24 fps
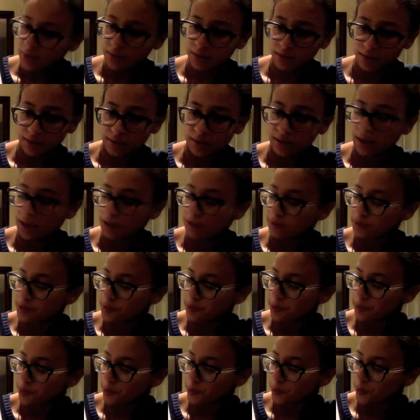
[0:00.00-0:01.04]
kilocalories
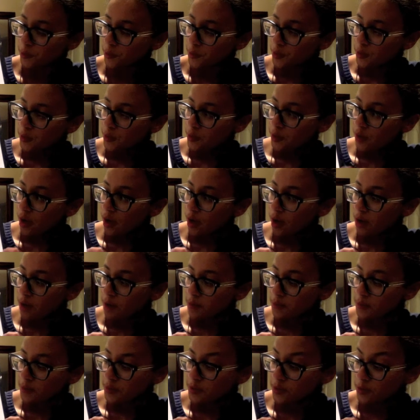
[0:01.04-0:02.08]
per mole.
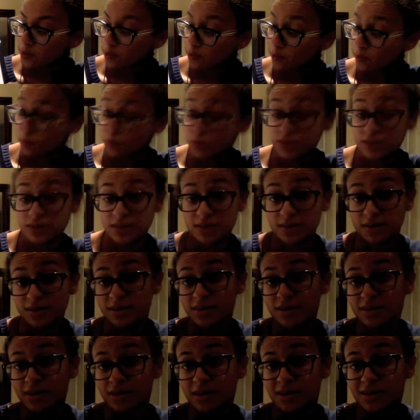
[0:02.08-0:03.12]
So since
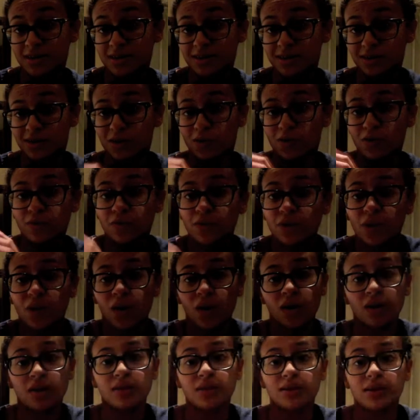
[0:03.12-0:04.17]
this is
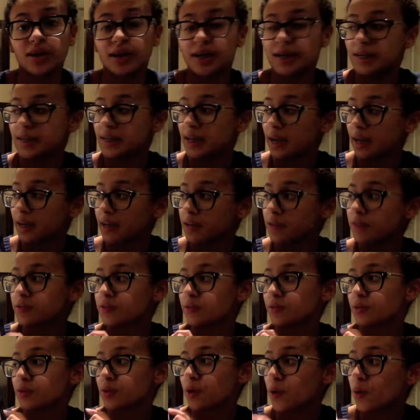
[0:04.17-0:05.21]
overall negative,
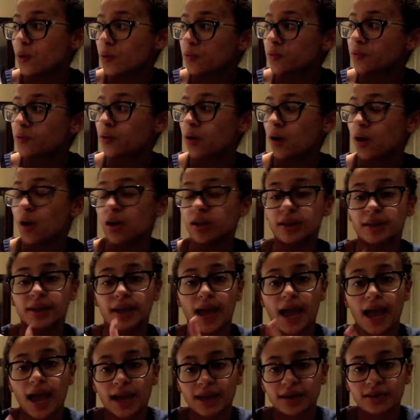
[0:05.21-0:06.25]
so it's overall an
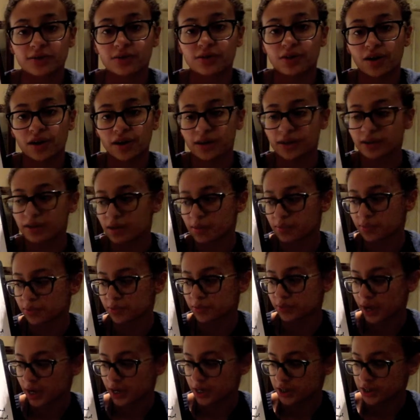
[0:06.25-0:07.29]
exergonic coupled
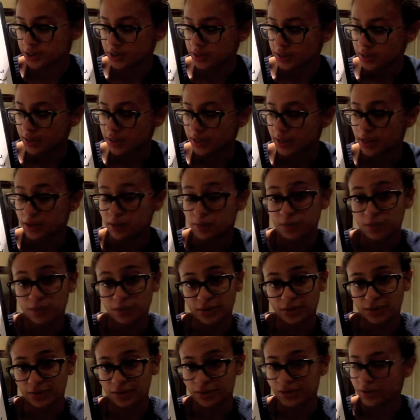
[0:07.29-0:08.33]
reaction, it
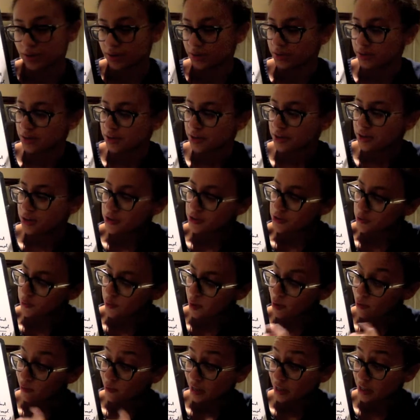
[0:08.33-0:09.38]
will occur. So
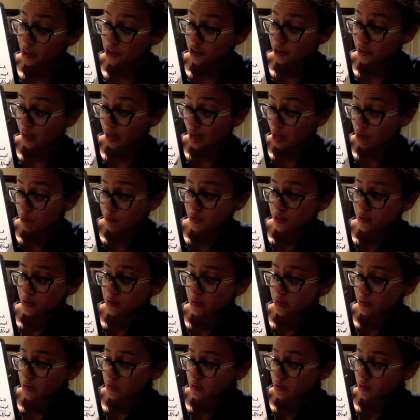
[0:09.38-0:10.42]
how it actually happens
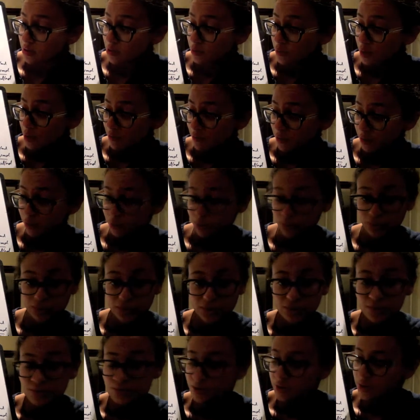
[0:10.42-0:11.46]
is here we have our
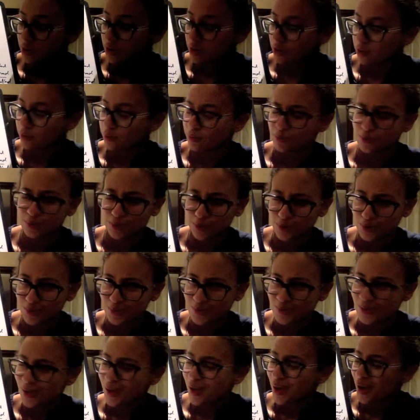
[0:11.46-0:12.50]

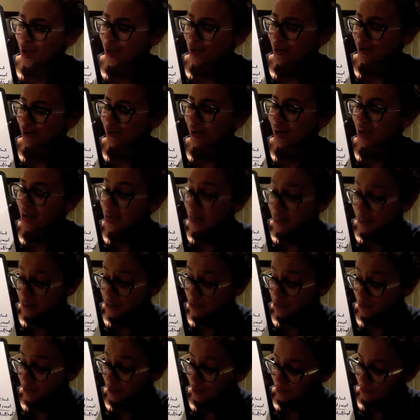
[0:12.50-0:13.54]
glucose and our
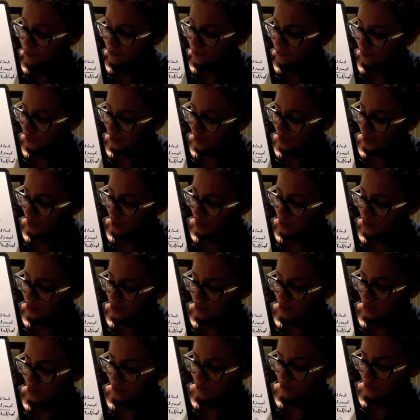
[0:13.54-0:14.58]
ATP, and
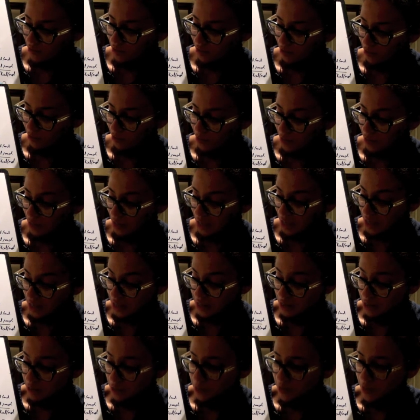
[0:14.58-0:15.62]
then after that it'll make
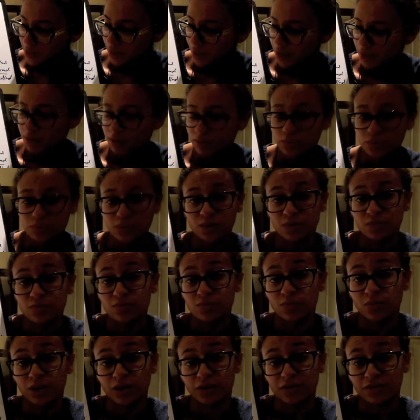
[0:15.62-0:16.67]
ADP and glucose
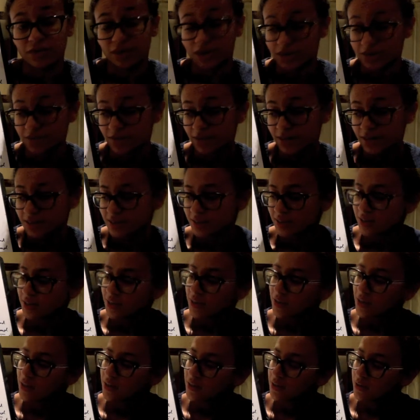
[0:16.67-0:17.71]
1-phosphate.
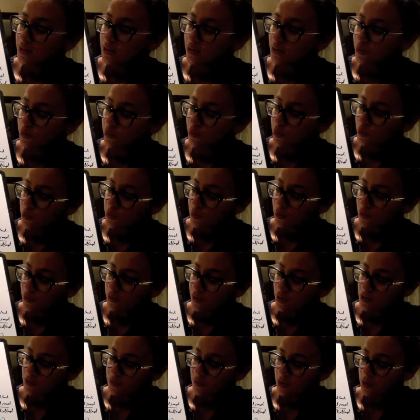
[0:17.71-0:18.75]
The glucose
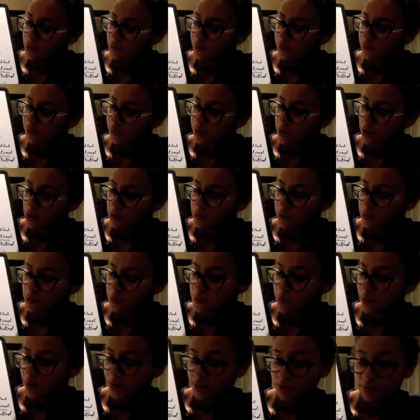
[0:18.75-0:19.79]
1-phosphate will now
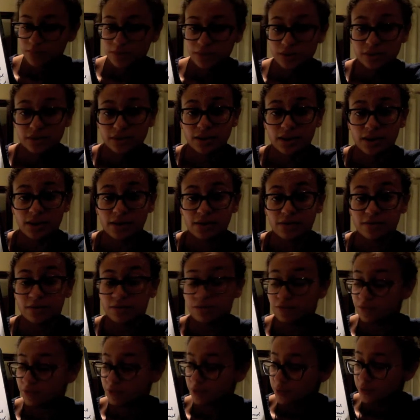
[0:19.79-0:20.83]
combine with the
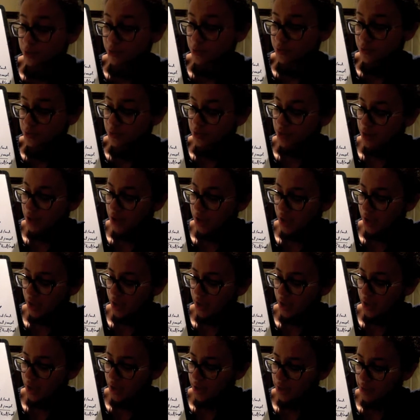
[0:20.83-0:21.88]
fructose,
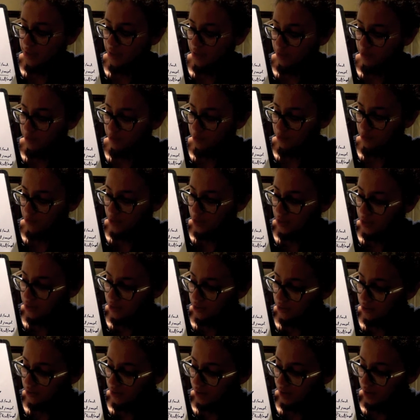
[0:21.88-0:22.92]
and that will make
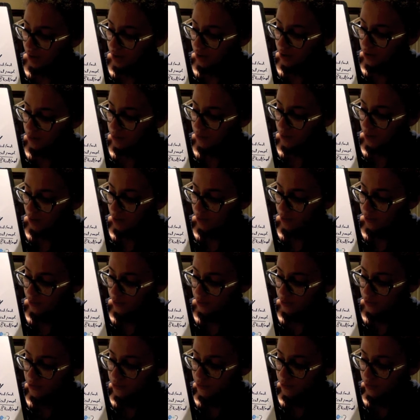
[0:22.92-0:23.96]
our
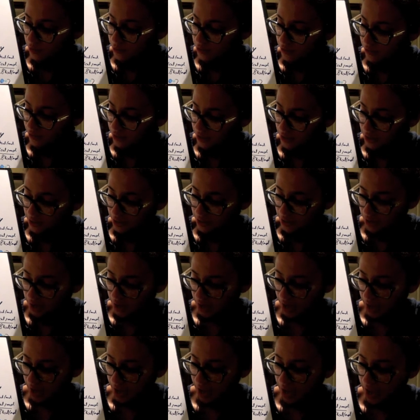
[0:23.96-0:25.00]
sucrose over here,
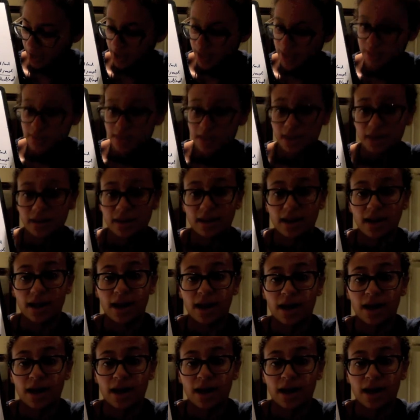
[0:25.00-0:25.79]
and then